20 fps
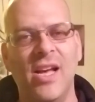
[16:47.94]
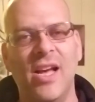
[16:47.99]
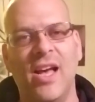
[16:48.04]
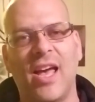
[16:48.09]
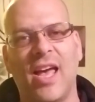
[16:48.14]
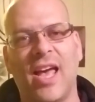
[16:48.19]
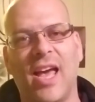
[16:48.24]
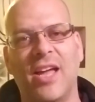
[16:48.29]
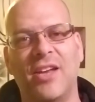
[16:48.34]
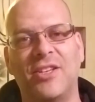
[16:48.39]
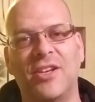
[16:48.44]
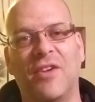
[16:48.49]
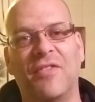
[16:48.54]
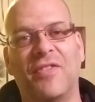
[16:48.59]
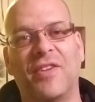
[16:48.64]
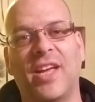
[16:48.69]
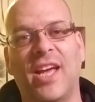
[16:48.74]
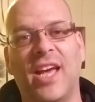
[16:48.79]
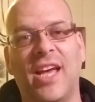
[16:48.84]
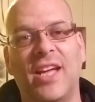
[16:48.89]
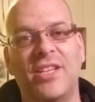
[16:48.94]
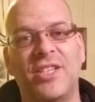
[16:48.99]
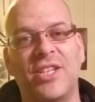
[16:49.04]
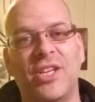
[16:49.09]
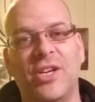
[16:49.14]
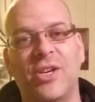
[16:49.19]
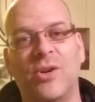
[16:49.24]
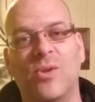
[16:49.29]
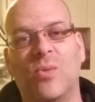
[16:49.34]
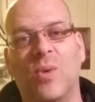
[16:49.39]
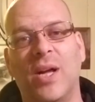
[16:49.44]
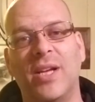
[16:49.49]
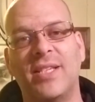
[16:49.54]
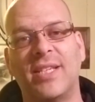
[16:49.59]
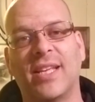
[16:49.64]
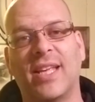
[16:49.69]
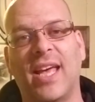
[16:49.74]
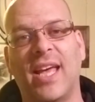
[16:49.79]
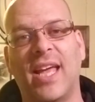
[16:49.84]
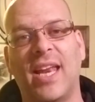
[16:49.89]
And don't forget to once
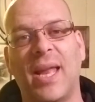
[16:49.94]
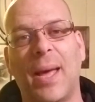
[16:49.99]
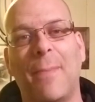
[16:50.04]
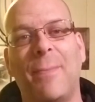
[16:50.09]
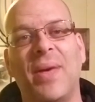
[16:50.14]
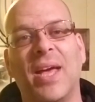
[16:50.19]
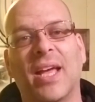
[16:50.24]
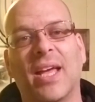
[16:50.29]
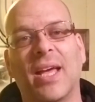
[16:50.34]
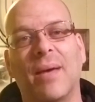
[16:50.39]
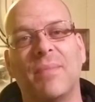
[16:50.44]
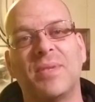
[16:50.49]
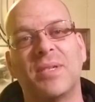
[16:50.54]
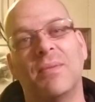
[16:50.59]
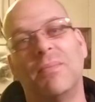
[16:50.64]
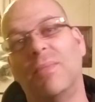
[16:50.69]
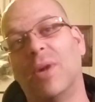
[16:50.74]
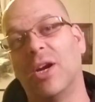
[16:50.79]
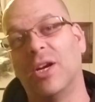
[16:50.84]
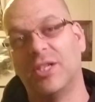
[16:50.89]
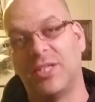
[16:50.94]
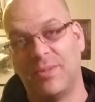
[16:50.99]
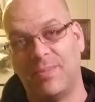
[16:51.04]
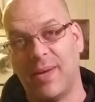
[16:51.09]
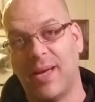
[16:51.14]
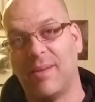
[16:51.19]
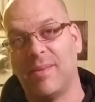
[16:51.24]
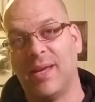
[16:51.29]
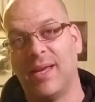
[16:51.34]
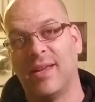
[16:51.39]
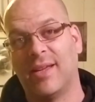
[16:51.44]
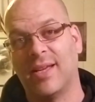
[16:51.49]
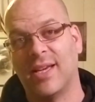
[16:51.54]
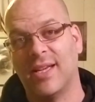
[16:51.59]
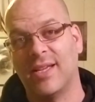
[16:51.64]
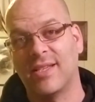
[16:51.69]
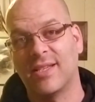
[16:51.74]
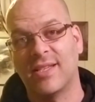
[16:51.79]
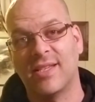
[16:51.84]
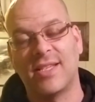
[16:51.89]
again pick up some merch, baby,
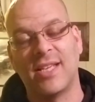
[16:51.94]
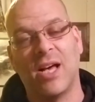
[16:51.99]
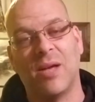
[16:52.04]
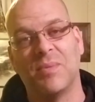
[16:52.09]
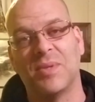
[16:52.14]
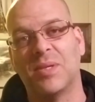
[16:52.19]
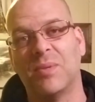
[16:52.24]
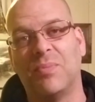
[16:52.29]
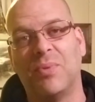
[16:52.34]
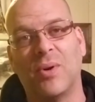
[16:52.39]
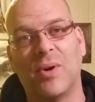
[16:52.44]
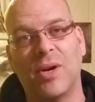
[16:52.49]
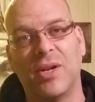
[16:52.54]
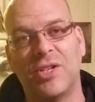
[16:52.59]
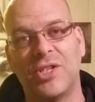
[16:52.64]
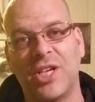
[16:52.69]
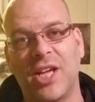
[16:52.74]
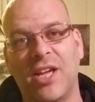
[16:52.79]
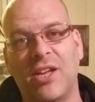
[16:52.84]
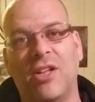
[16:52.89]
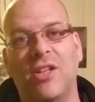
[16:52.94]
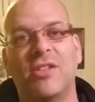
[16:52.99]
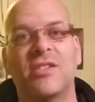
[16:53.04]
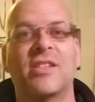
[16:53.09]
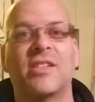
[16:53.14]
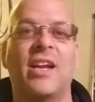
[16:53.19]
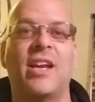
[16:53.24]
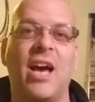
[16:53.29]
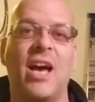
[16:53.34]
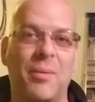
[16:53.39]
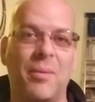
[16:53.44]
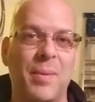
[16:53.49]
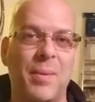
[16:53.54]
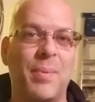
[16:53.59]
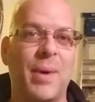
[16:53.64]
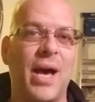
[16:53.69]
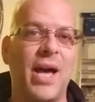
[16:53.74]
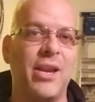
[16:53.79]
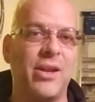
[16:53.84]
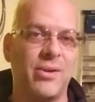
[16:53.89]
because it helps support the channel. It's going to help me
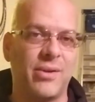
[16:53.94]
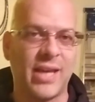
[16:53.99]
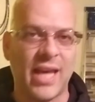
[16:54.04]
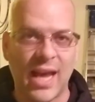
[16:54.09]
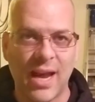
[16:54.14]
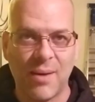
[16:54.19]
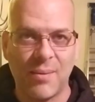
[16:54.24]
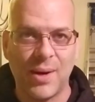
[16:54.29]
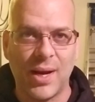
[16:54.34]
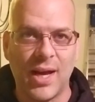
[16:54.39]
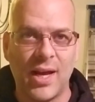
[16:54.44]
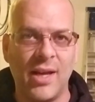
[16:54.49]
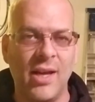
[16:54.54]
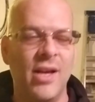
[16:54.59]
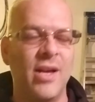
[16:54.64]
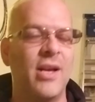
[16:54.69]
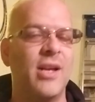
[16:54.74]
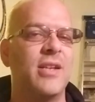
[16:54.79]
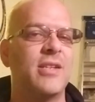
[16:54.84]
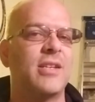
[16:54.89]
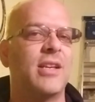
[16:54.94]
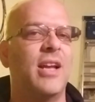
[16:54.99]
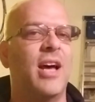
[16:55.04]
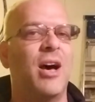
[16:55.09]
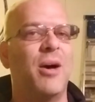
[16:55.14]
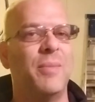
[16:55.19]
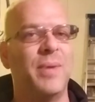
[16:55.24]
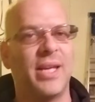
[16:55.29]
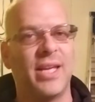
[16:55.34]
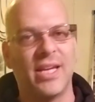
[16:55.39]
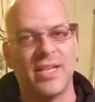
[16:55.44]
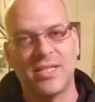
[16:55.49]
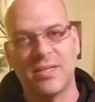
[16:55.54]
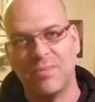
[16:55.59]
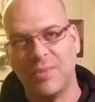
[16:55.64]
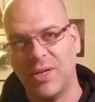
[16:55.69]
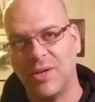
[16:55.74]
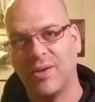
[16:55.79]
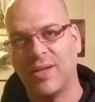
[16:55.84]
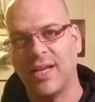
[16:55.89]
buy a new camera. It's going to help me get
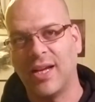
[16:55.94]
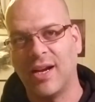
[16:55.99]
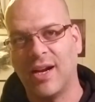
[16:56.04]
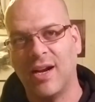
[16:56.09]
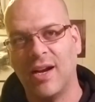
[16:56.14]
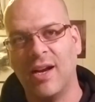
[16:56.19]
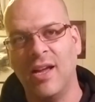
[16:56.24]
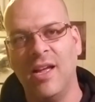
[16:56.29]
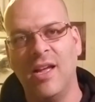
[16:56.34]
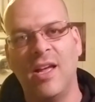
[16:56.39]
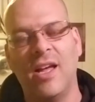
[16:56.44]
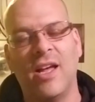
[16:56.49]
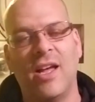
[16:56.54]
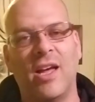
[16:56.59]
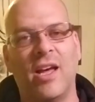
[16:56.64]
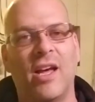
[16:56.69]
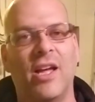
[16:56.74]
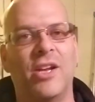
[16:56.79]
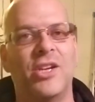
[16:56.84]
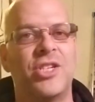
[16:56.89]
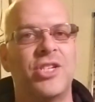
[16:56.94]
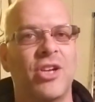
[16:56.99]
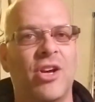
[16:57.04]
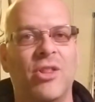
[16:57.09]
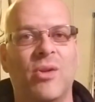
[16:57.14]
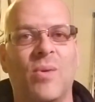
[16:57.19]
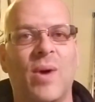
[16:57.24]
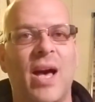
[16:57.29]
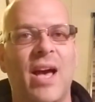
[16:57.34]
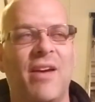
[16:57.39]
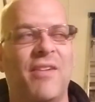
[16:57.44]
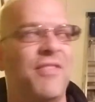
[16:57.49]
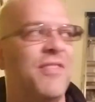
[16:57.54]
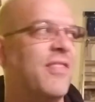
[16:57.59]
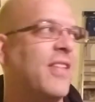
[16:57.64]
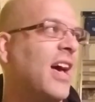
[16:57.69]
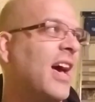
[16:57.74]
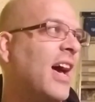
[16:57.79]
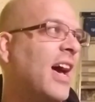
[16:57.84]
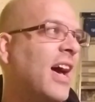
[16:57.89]
some new gear and show the wife
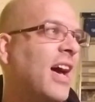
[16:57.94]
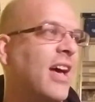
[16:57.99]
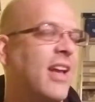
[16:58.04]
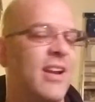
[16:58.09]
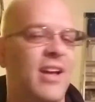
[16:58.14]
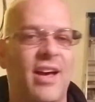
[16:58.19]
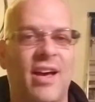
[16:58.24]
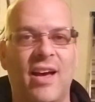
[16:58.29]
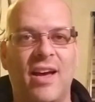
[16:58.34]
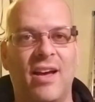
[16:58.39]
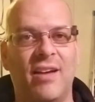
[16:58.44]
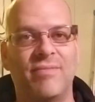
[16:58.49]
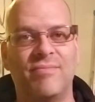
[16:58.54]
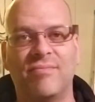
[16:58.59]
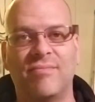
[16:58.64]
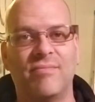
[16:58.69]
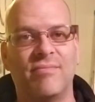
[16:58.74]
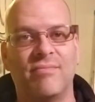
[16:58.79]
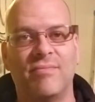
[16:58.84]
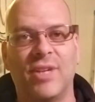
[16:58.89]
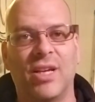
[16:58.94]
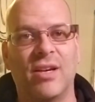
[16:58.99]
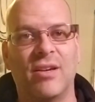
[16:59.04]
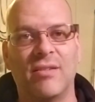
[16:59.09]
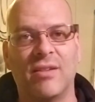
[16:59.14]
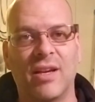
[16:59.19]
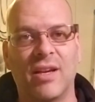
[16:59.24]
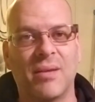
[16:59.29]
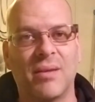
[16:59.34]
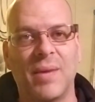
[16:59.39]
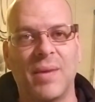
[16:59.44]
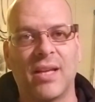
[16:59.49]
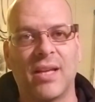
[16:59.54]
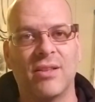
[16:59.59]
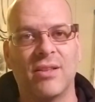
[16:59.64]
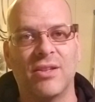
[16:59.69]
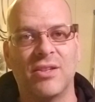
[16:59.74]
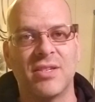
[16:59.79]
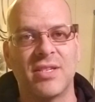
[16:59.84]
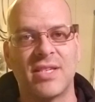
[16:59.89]
that uh, you know I can make a
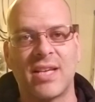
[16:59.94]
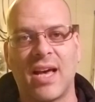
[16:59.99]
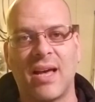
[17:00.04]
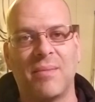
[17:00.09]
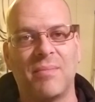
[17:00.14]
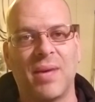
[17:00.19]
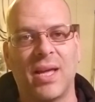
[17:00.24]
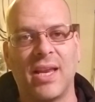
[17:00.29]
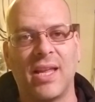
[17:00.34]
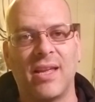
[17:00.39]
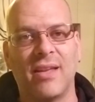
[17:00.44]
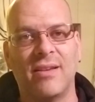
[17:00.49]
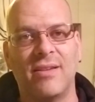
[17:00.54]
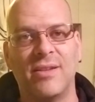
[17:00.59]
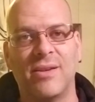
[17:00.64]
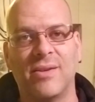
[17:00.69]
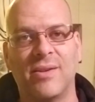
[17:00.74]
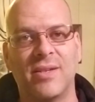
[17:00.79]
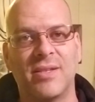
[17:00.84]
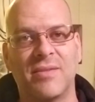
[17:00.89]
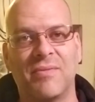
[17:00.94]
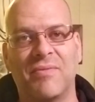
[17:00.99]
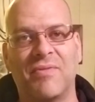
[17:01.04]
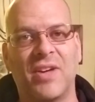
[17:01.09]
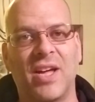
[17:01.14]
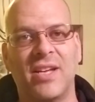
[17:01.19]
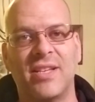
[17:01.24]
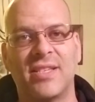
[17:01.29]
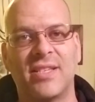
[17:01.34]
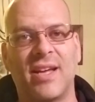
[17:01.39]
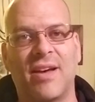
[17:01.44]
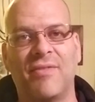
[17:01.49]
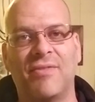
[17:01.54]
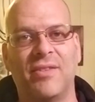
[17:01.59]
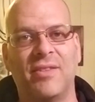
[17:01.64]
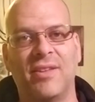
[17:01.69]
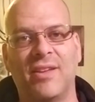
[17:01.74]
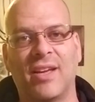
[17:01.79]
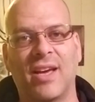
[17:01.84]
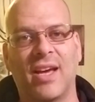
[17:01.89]
little side money doing some fun stuff
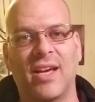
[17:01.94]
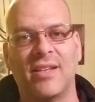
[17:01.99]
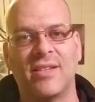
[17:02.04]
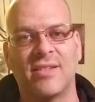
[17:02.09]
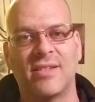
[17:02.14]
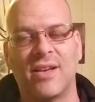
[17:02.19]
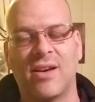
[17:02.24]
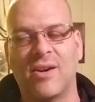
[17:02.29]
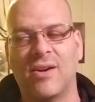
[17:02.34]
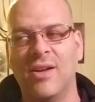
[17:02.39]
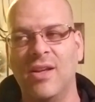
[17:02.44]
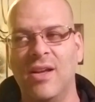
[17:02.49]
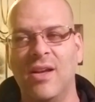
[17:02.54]
with you guys. So